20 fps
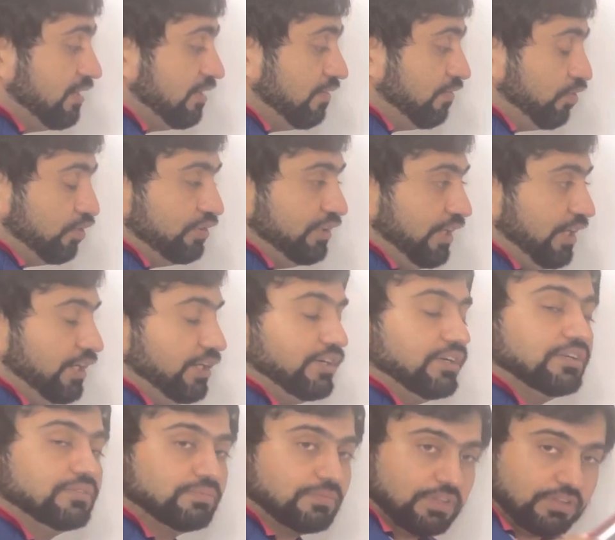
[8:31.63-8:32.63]
for that.
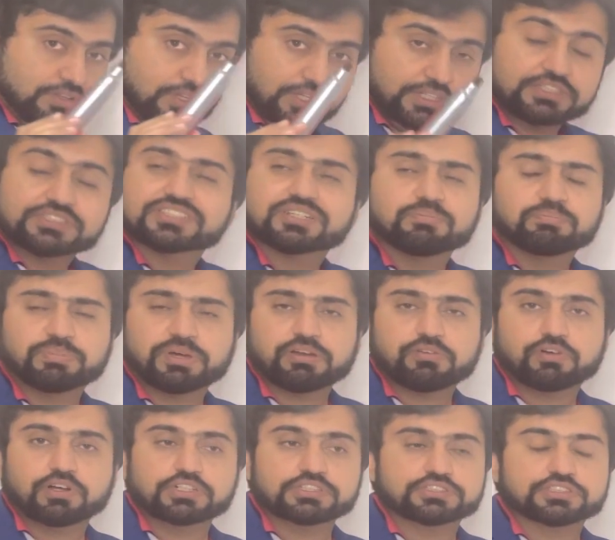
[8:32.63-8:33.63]
In simple
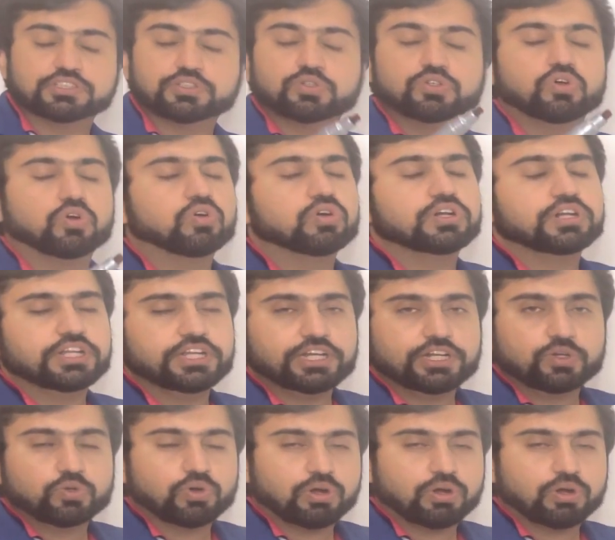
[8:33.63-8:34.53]
words, you don't need